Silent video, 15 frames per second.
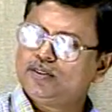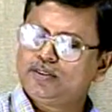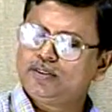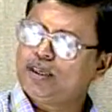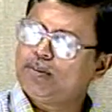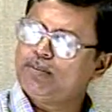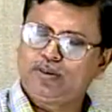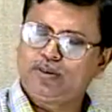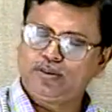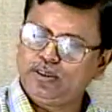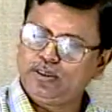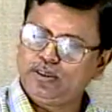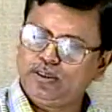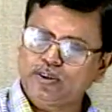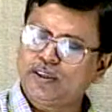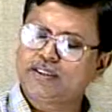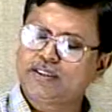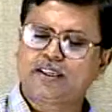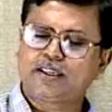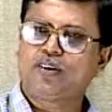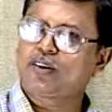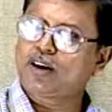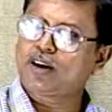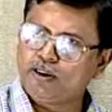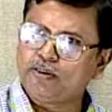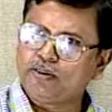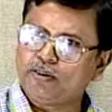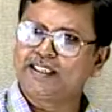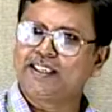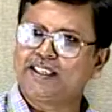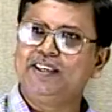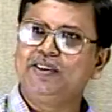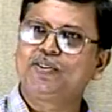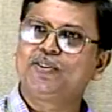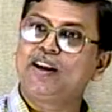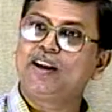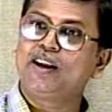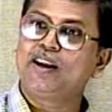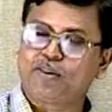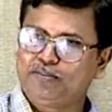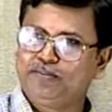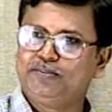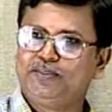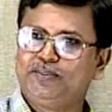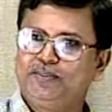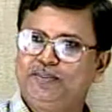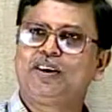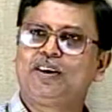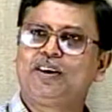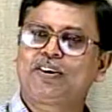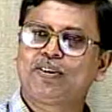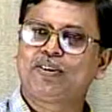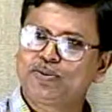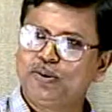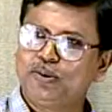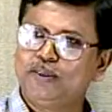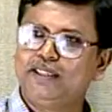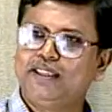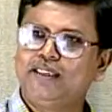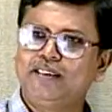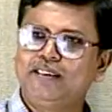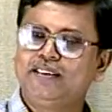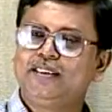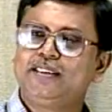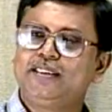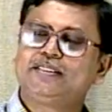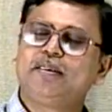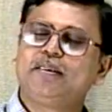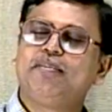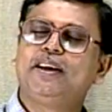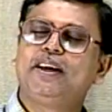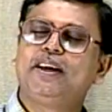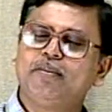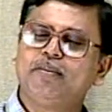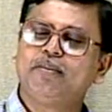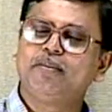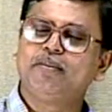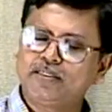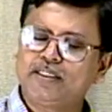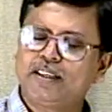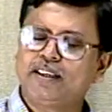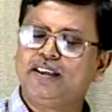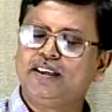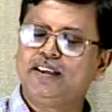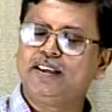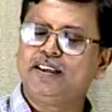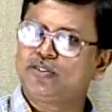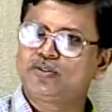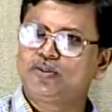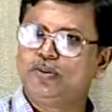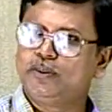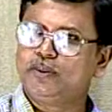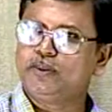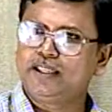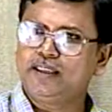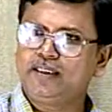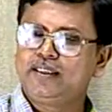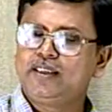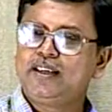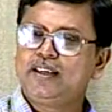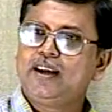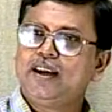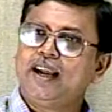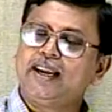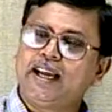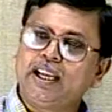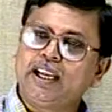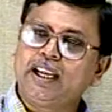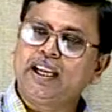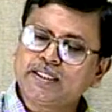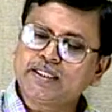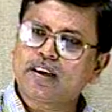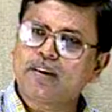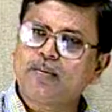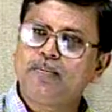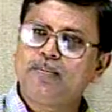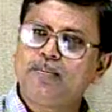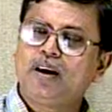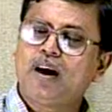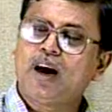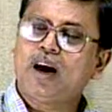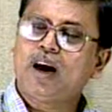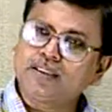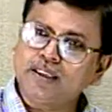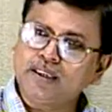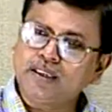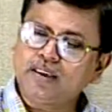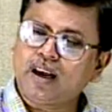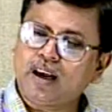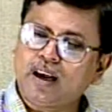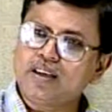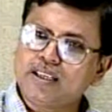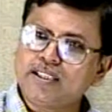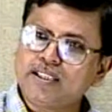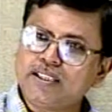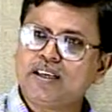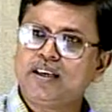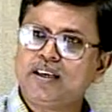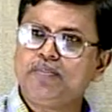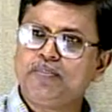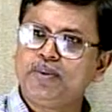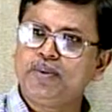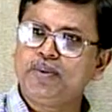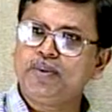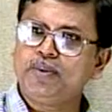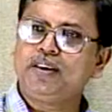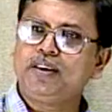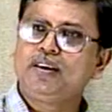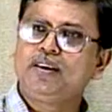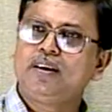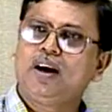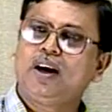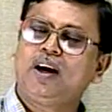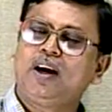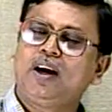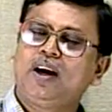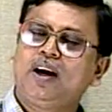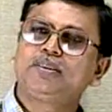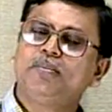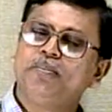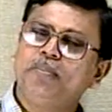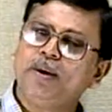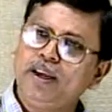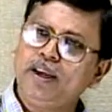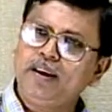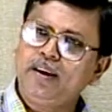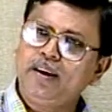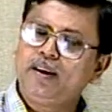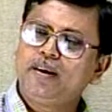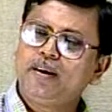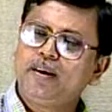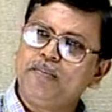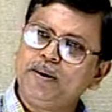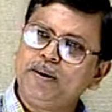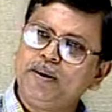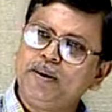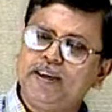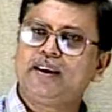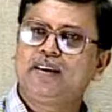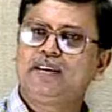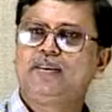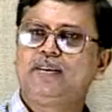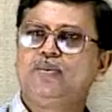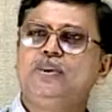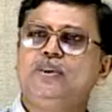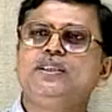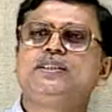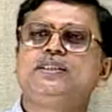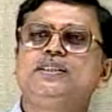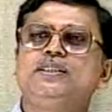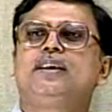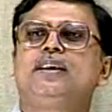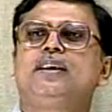some neutrals are not ion basically neutral atom neutral atoms will be there some negative ions and electrons will be there and along with some other undesired impurity ions may be there which are